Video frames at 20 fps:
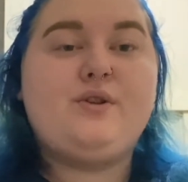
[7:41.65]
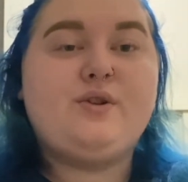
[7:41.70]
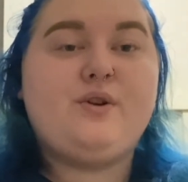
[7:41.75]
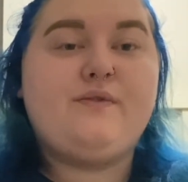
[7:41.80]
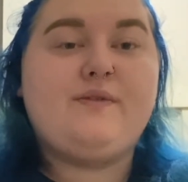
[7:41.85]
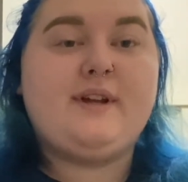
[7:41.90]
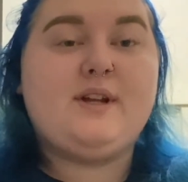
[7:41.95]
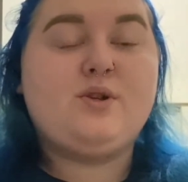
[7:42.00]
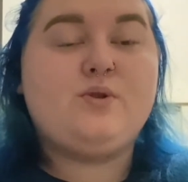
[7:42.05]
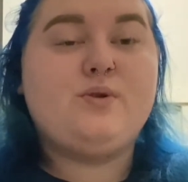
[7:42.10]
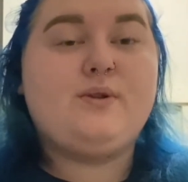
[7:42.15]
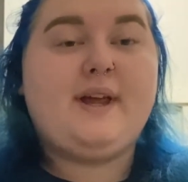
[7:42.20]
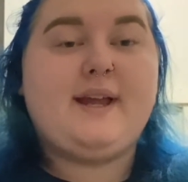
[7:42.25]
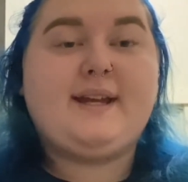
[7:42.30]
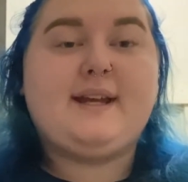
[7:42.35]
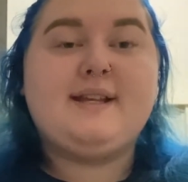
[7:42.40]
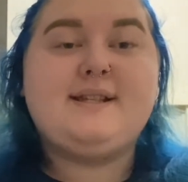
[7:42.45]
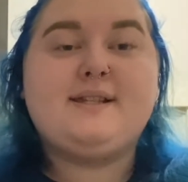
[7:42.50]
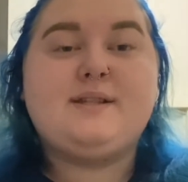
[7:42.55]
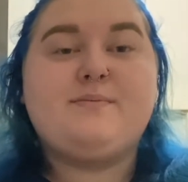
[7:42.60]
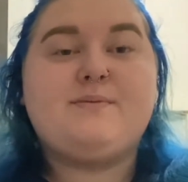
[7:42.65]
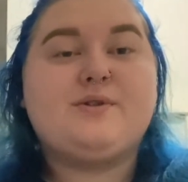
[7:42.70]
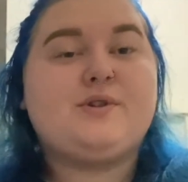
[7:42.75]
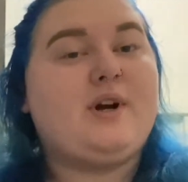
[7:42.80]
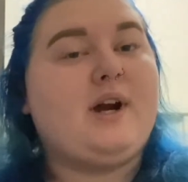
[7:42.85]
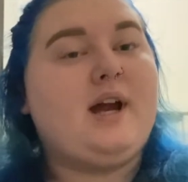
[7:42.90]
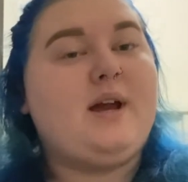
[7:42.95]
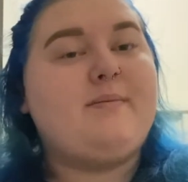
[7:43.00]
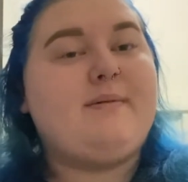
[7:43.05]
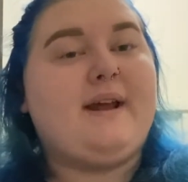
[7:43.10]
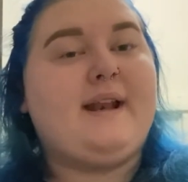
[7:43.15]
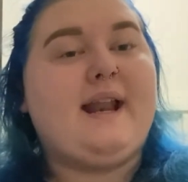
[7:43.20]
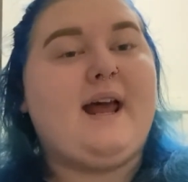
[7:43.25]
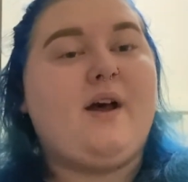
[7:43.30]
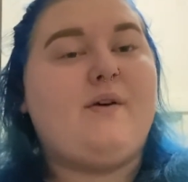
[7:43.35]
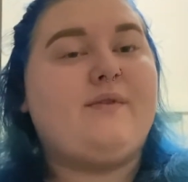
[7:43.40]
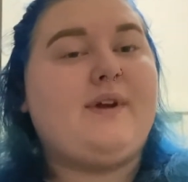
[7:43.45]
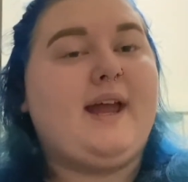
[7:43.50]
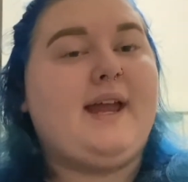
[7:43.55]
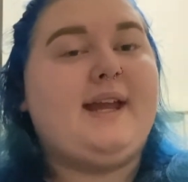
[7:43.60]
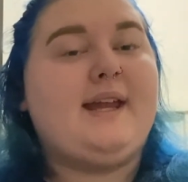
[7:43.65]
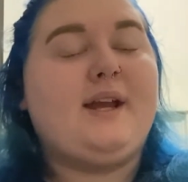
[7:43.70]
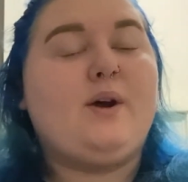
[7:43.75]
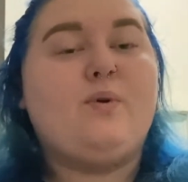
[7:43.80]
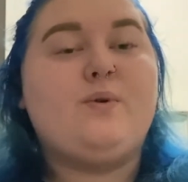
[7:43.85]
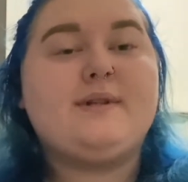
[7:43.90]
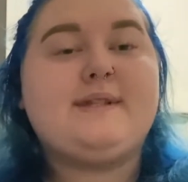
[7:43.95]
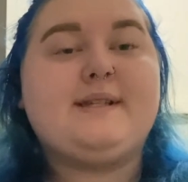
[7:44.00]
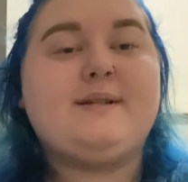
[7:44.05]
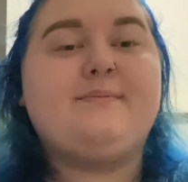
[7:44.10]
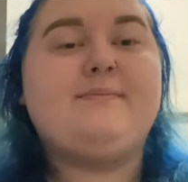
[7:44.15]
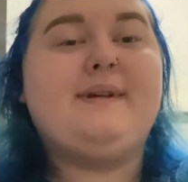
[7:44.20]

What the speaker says: don't forget to like and subscribe, and have an awesome